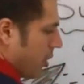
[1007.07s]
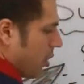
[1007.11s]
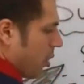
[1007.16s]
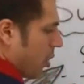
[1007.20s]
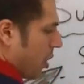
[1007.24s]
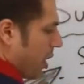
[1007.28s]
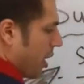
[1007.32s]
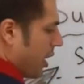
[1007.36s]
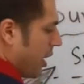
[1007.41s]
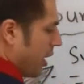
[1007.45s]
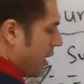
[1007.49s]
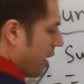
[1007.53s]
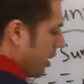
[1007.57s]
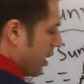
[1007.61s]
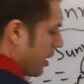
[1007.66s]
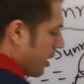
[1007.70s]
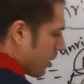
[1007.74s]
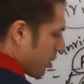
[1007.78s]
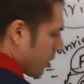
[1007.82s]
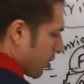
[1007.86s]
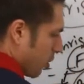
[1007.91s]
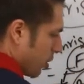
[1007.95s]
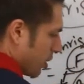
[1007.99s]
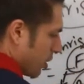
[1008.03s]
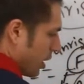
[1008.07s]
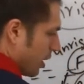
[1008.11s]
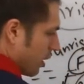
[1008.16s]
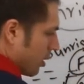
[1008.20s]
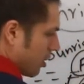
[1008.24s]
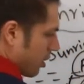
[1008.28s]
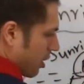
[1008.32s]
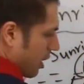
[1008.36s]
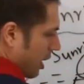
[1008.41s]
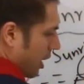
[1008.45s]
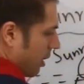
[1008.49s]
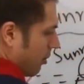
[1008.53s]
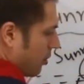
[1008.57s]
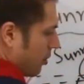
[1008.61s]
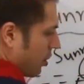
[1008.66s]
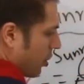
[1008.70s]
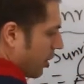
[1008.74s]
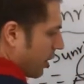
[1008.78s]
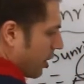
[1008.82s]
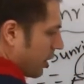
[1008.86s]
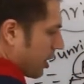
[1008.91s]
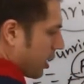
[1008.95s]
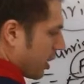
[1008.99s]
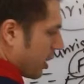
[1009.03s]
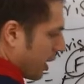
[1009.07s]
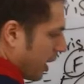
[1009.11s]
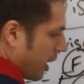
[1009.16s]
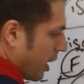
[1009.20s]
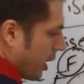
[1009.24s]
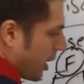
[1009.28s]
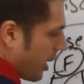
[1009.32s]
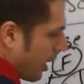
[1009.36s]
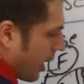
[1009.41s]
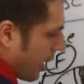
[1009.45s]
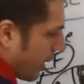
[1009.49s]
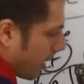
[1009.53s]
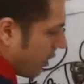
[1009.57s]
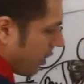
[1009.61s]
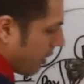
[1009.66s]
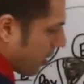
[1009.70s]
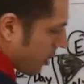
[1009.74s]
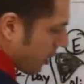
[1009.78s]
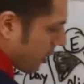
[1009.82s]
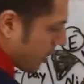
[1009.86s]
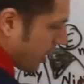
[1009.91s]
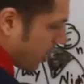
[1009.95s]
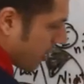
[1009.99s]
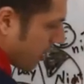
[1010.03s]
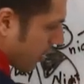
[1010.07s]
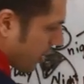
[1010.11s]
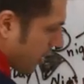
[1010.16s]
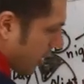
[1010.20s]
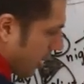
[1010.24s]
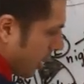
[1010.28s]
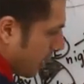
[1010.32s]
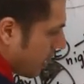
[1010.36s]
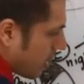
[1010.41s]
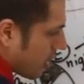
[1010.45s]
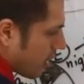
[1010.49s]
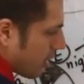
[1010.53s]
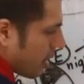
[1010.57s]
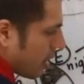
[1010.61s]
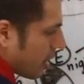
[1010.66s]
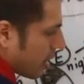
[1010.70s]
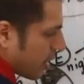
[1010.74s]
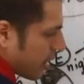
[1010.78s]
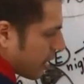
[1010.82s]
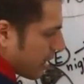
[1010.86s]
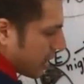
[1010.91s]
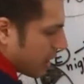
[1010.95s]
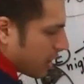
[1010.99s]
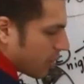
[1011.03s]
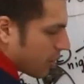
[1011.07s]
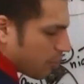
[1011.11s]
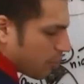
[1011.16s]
okay. So this time during the day, and sun sets 6